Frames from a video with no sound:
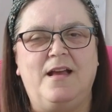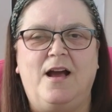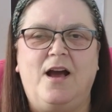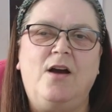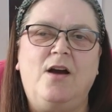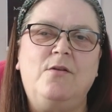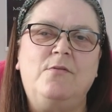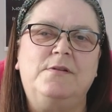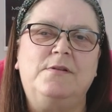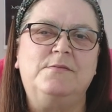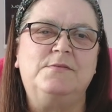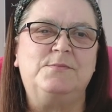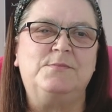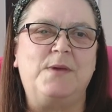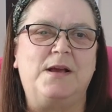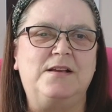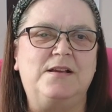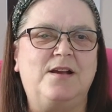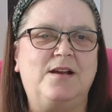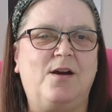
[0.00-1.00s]
It was
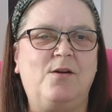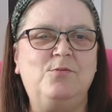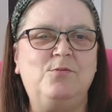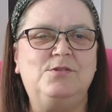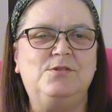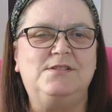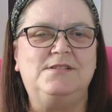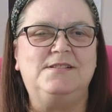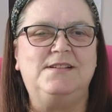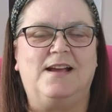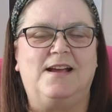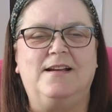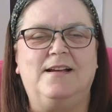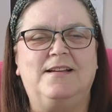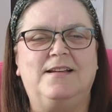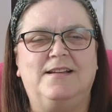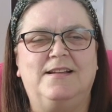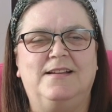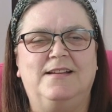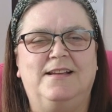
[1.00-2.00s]
my gold
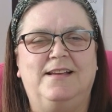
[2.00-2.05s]
duck.